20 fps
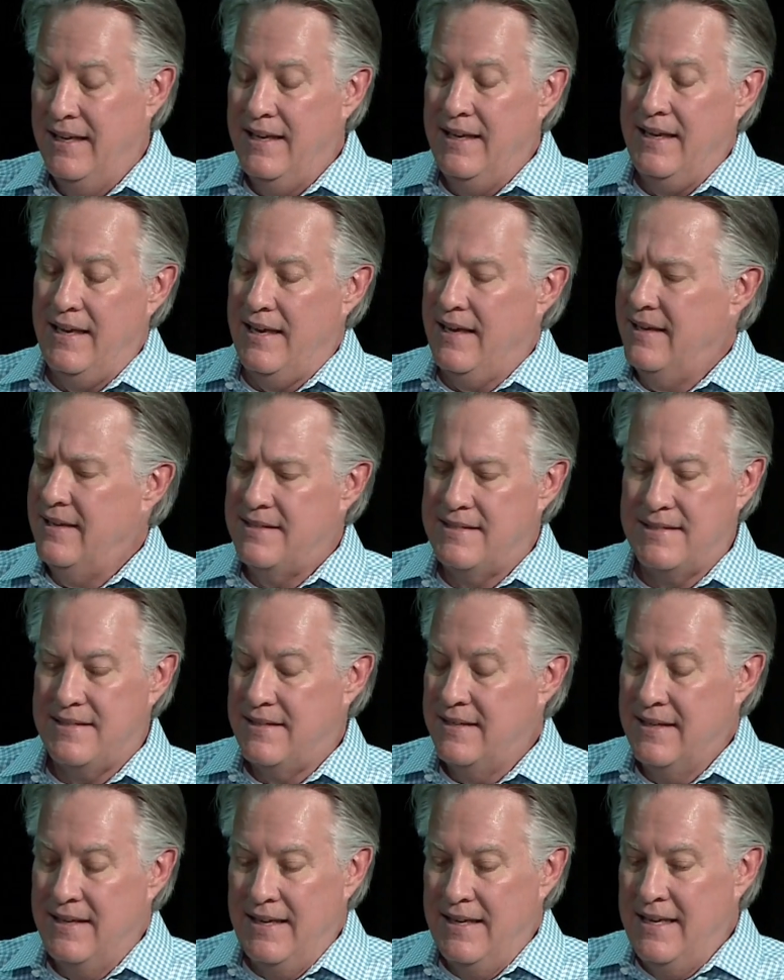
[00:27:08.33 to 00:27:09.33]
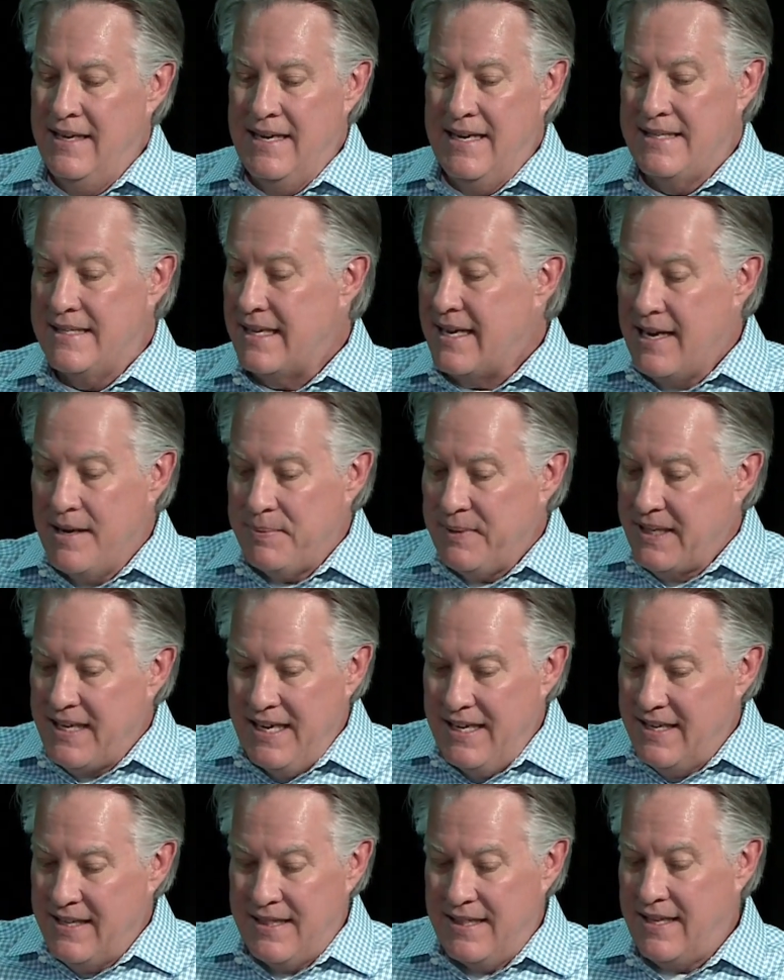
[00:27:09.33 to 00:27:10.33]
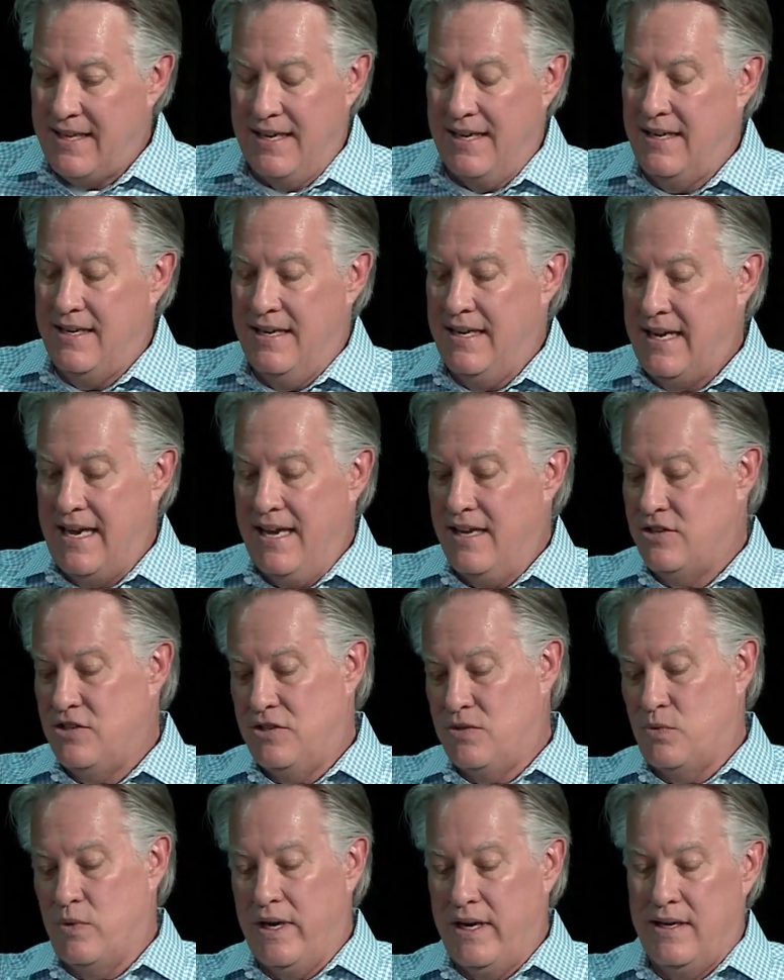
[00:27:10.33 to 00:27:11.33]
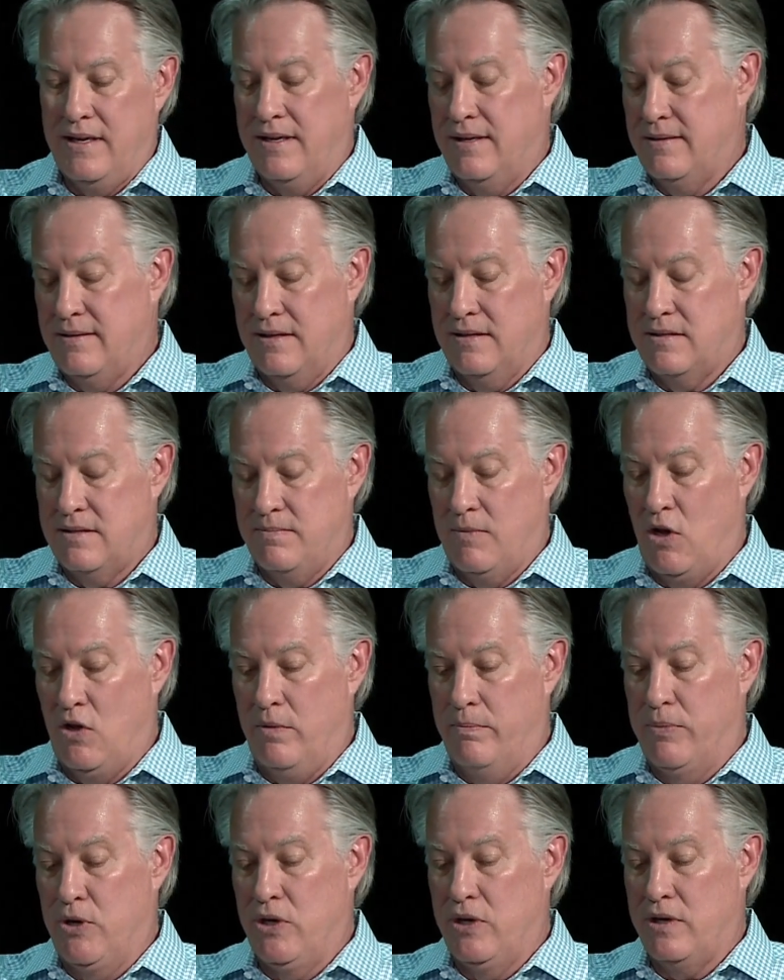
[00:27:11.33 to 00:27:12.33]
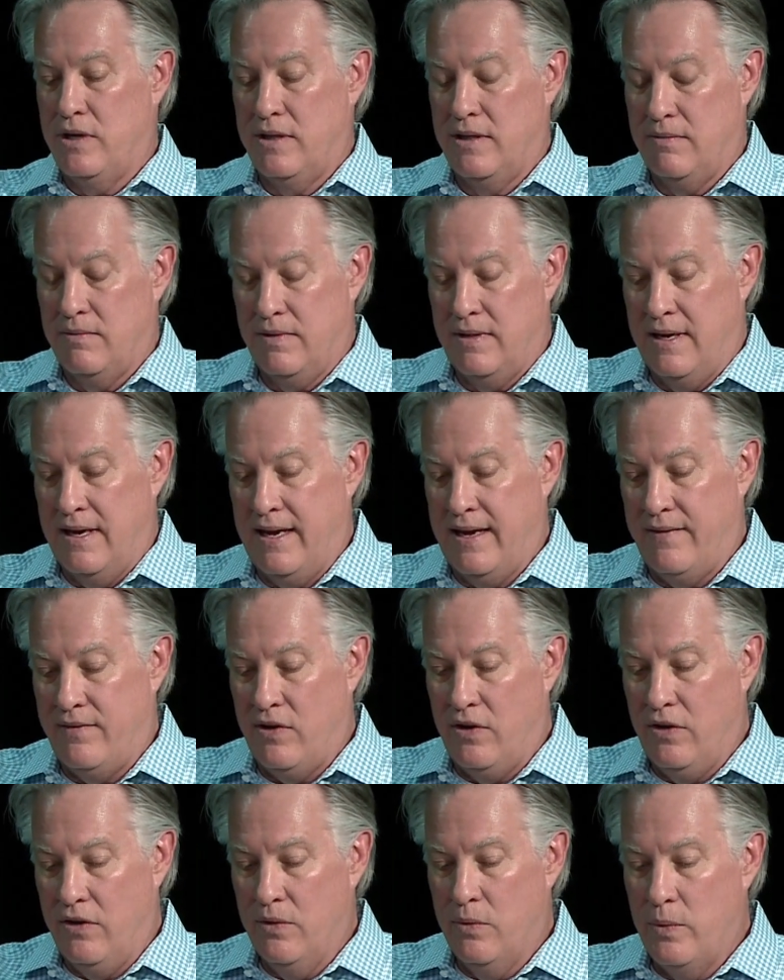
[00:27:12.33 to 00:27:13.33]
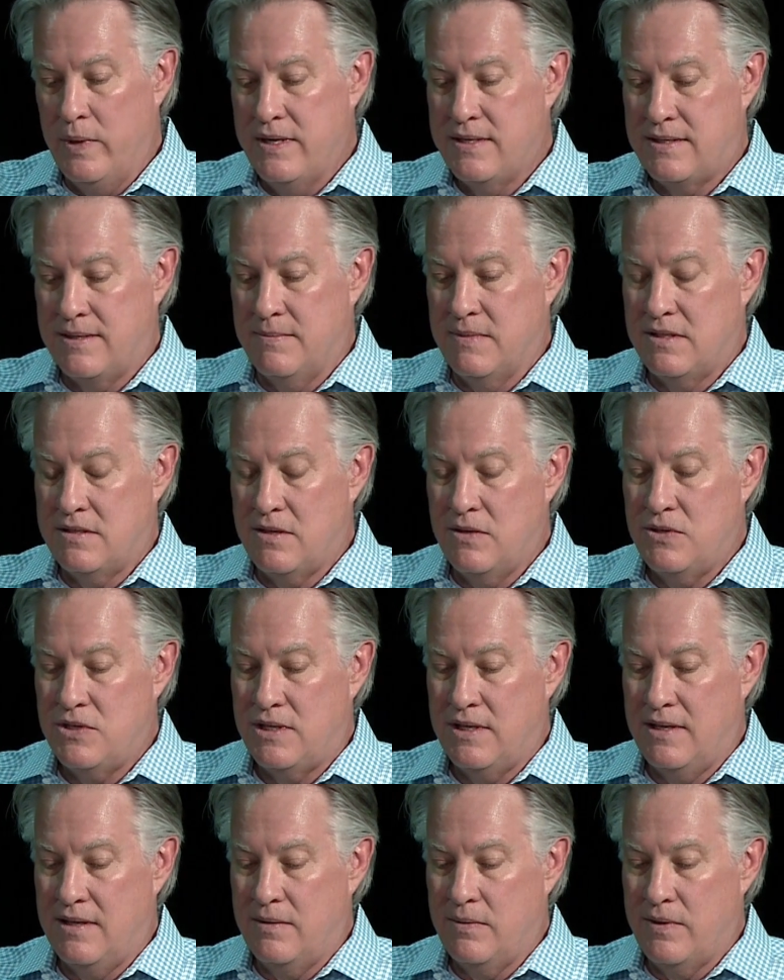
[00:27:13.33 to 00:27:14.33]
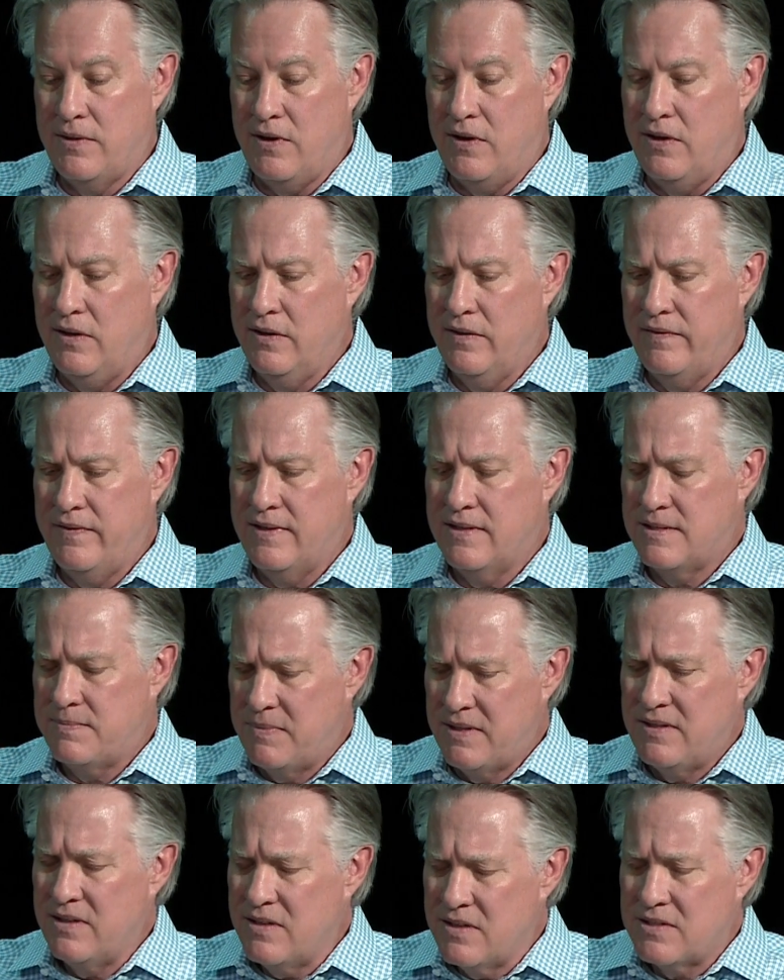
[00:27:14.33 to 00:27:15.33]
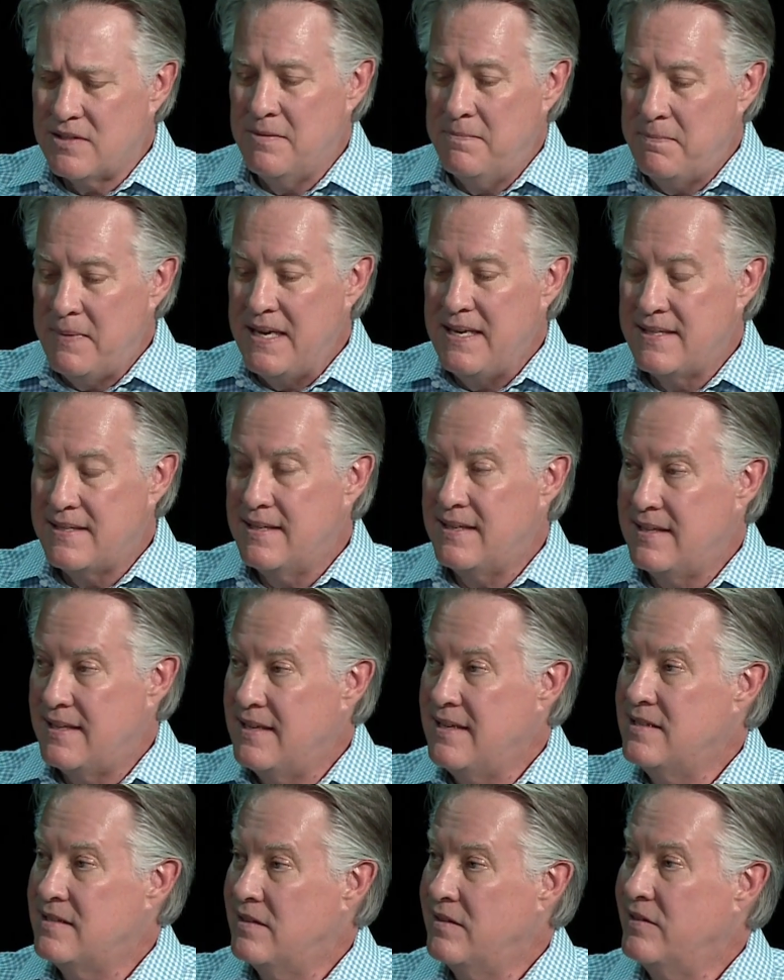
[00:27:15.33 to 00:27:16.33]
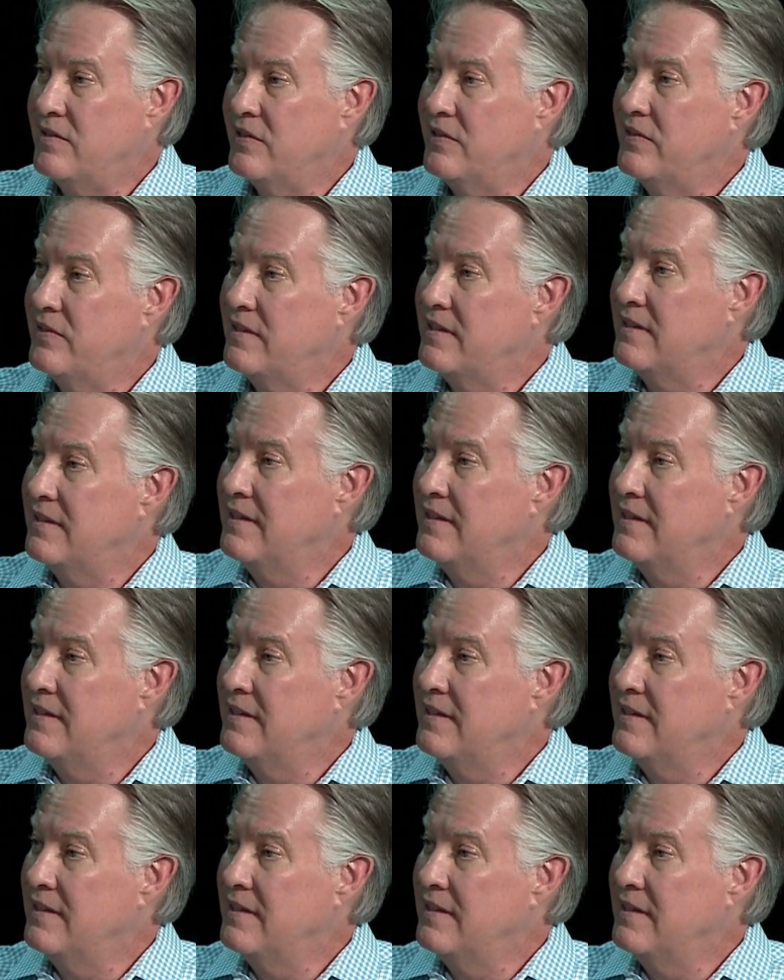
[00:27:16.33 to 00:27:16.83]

Yeah, it's a complicated thing, and you can't just write a small book and have all the wisdom associated with all of this, but there are some basic things included.